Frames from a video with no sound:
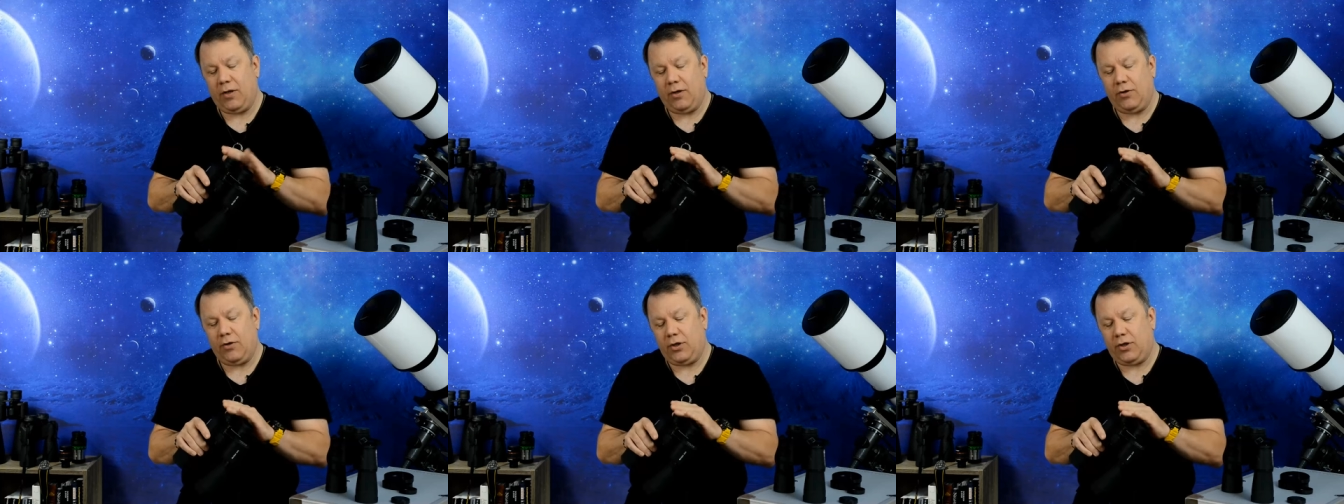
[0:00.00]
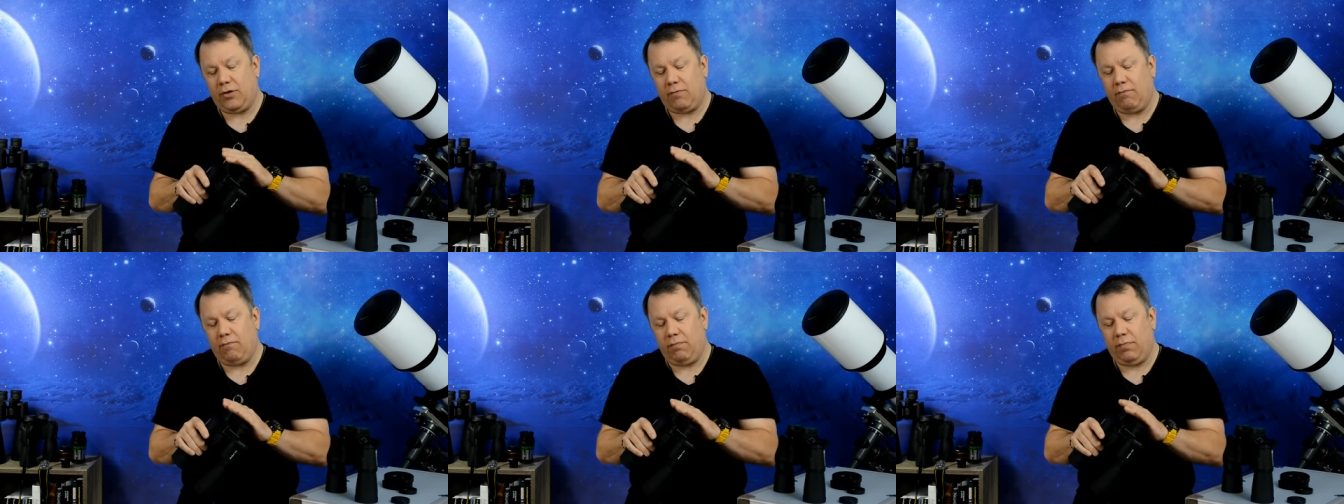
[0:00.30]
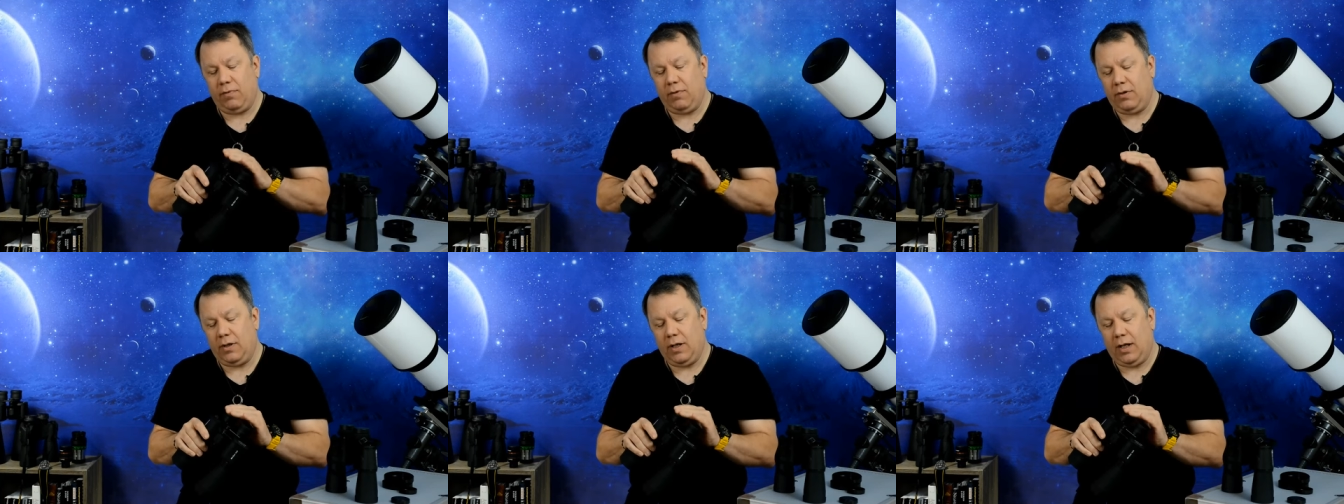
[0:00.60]
they're just
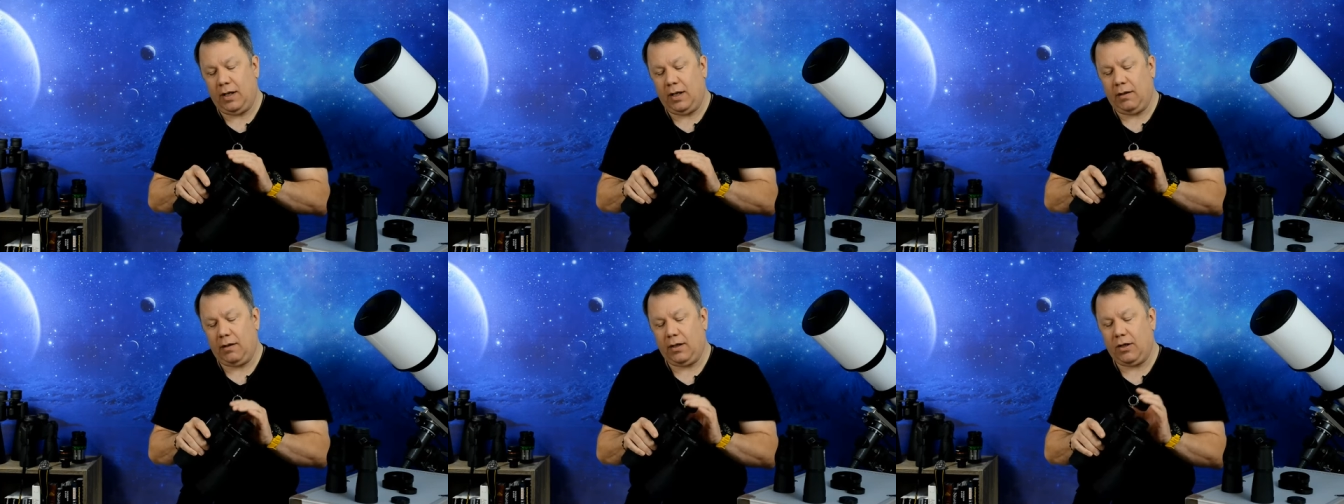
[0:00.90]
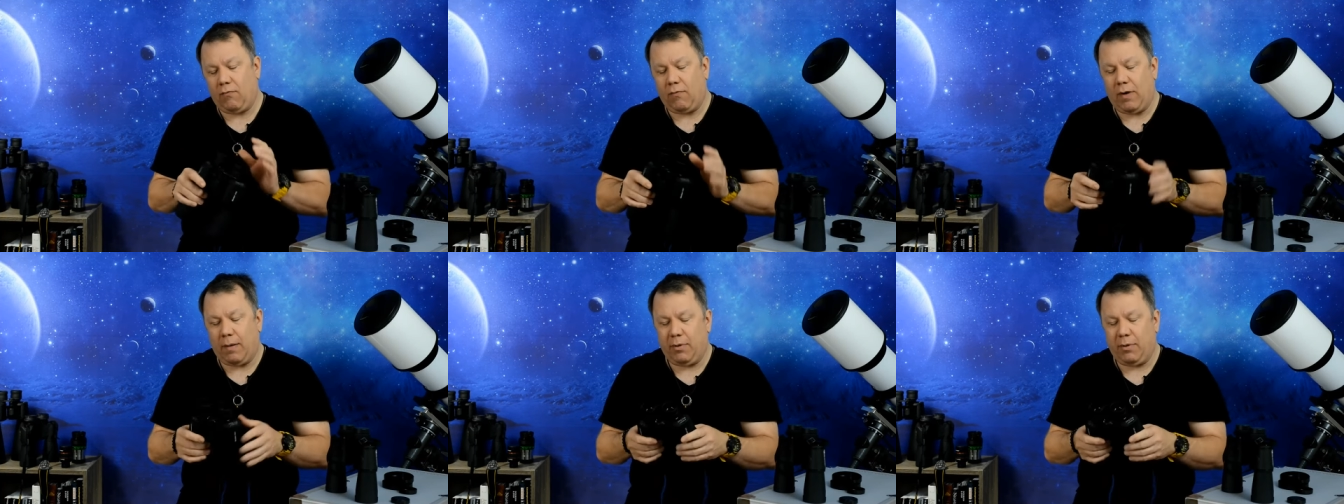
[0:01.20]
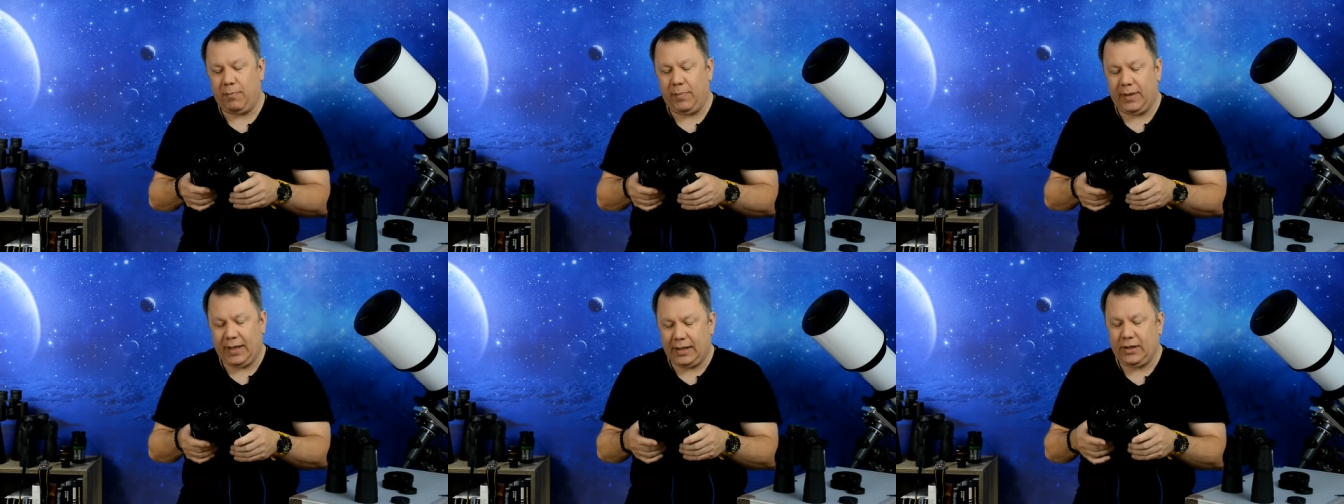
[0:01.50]
a uh, little
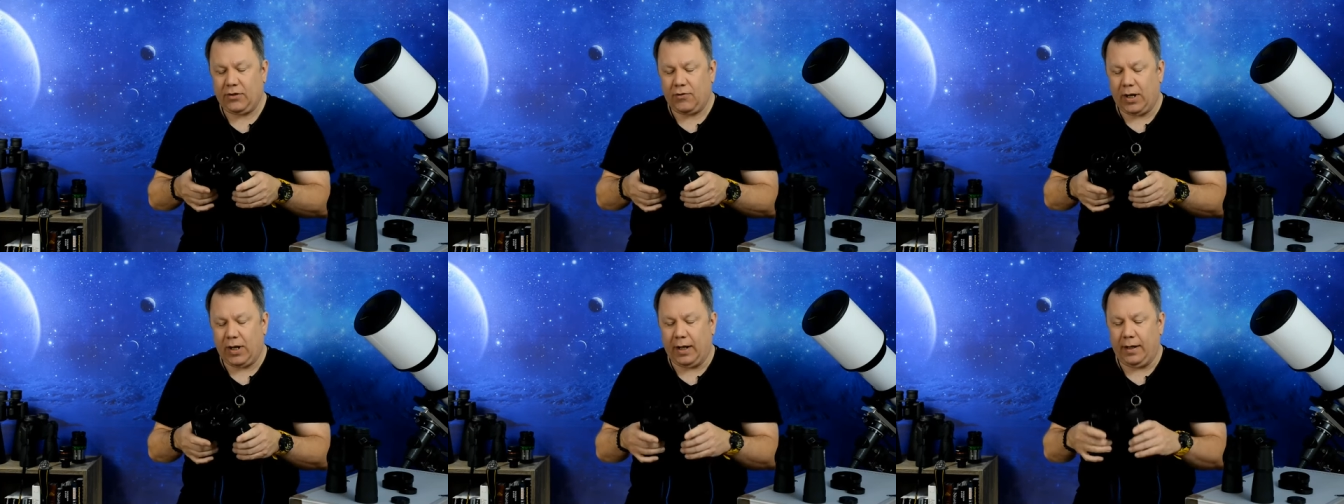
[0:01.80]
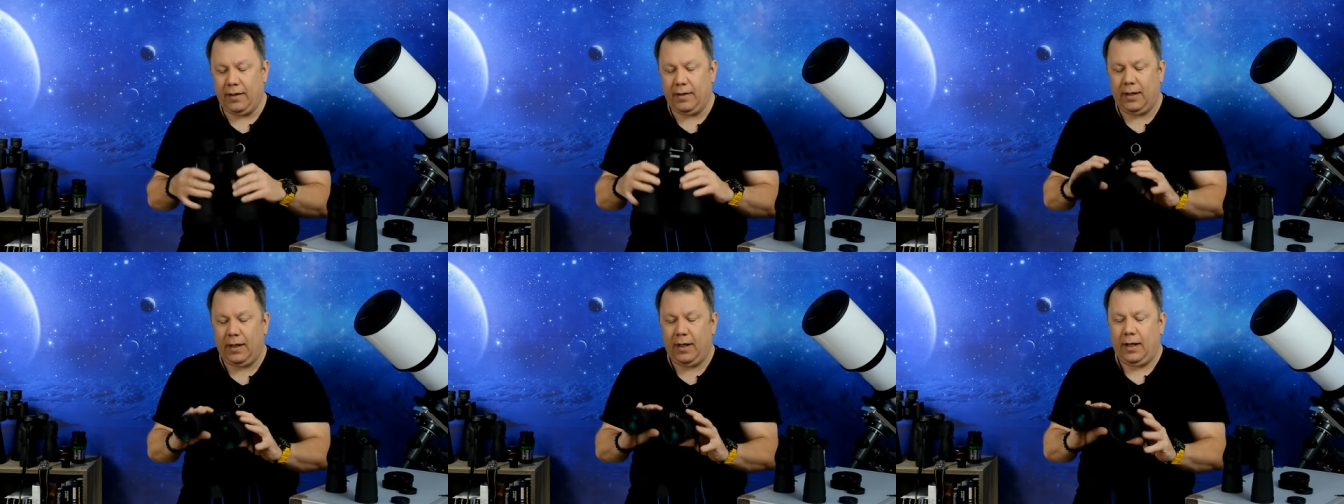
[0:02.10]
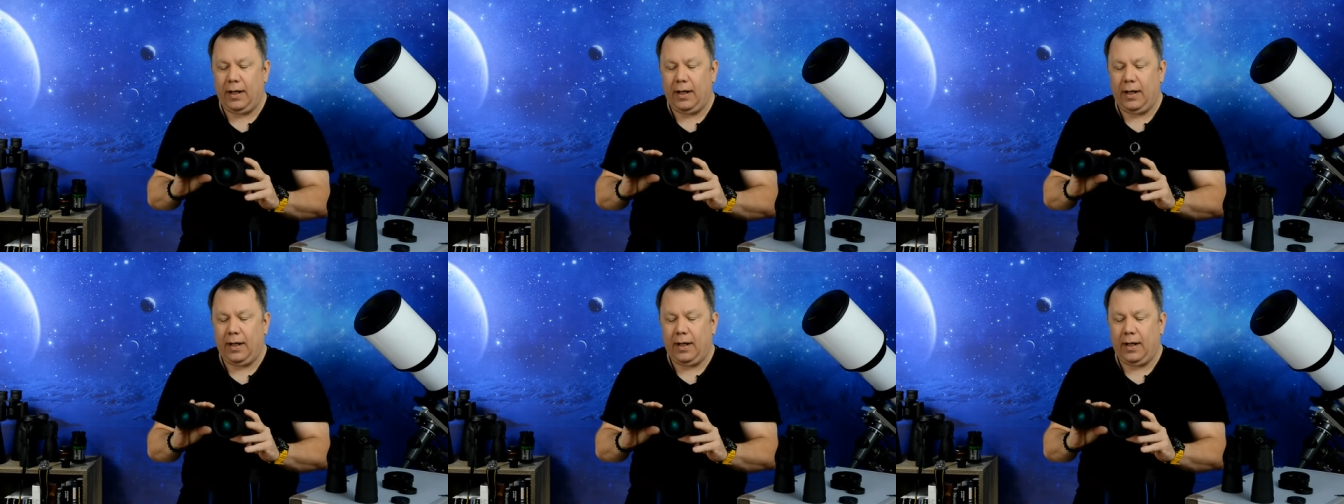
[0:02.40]
rubber, but that's okay.